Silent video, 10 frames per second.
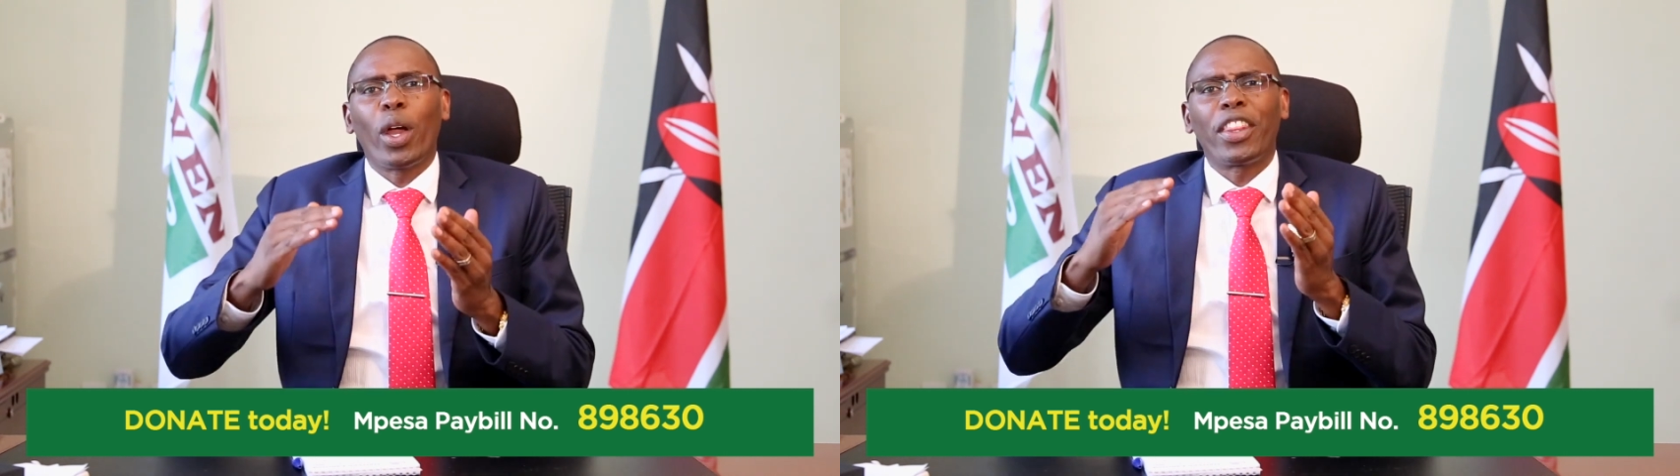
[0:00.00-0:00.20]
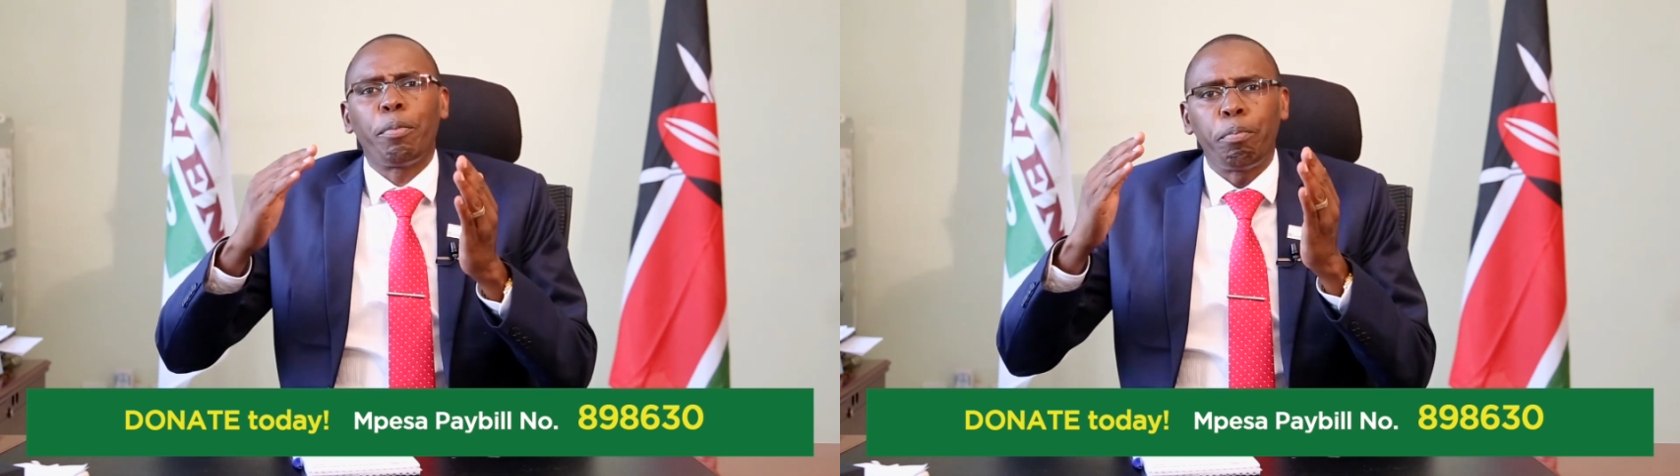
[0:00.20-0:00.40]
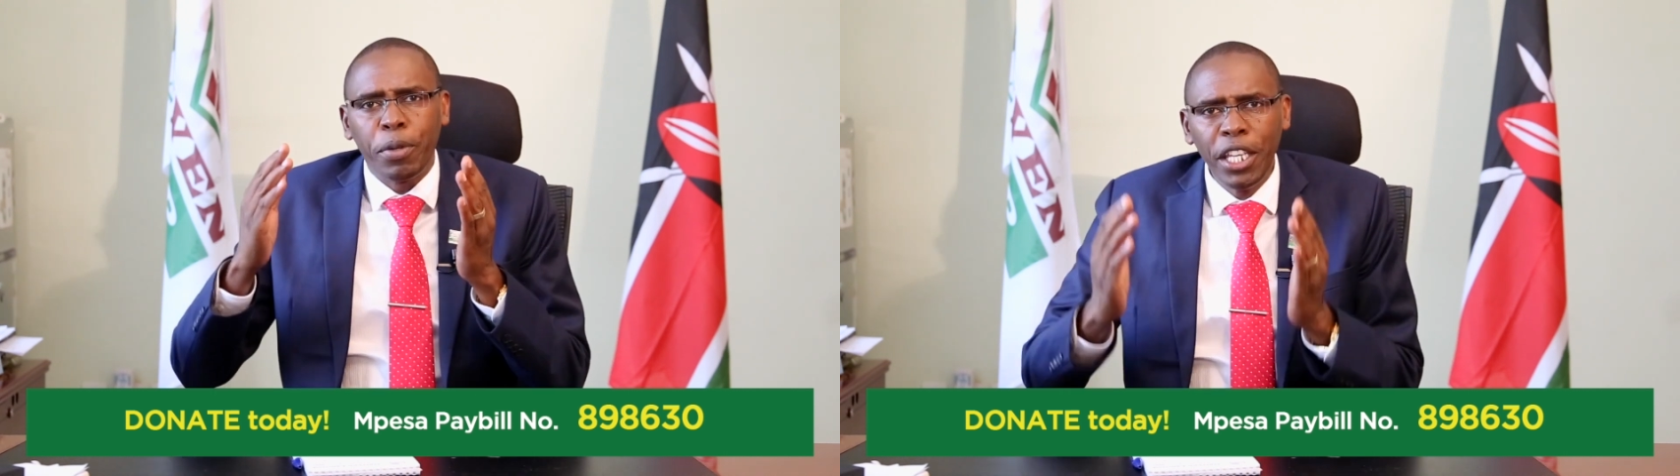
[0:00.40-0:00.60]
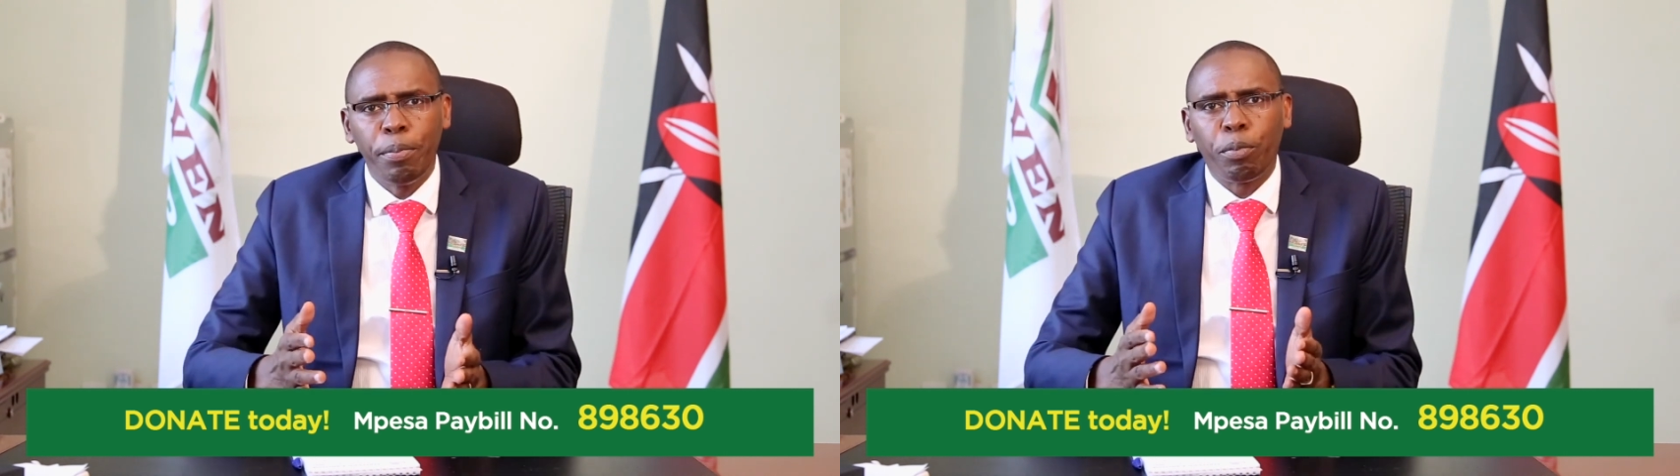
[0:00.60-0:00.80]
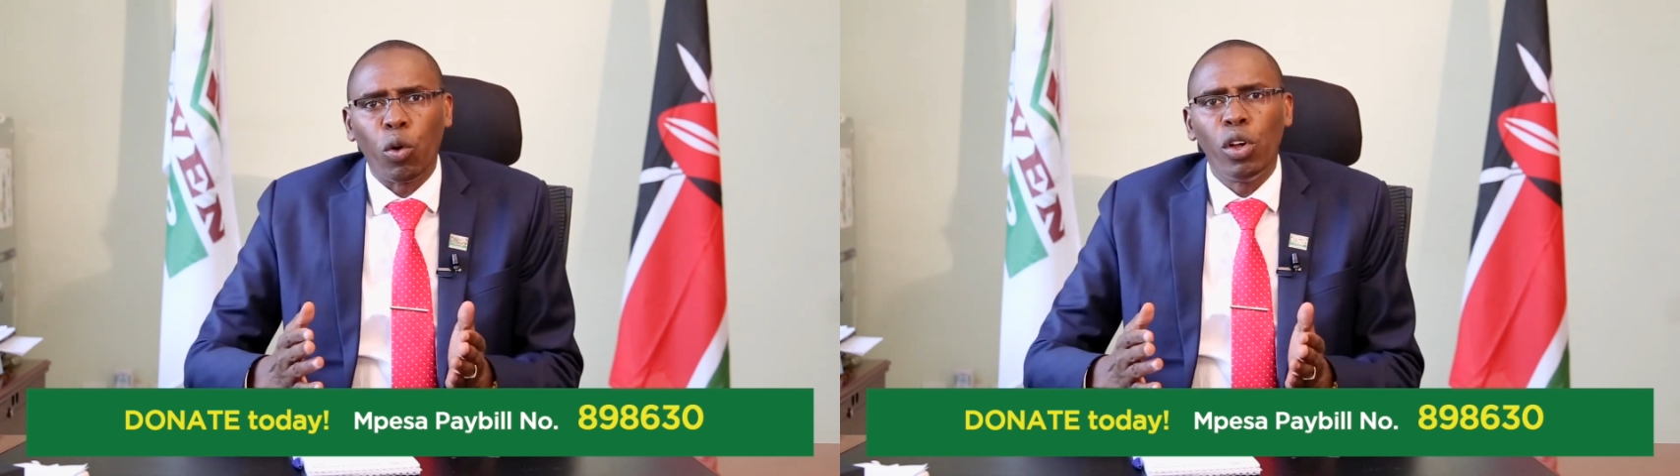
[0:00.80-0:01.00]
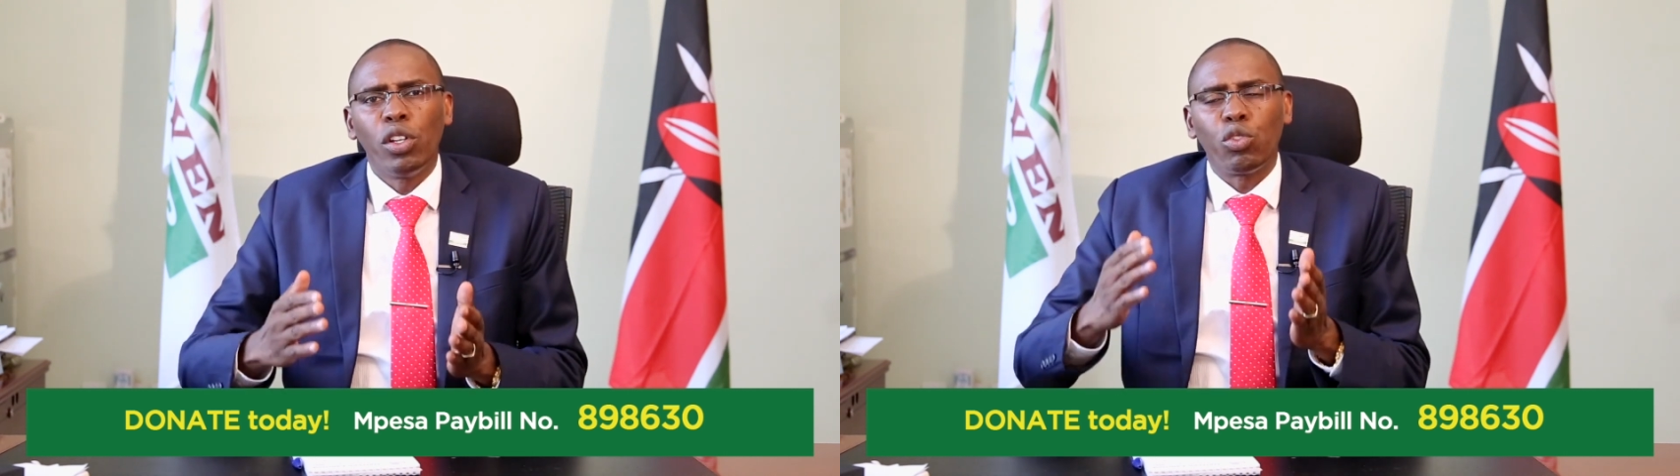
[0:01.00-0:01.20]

we are the people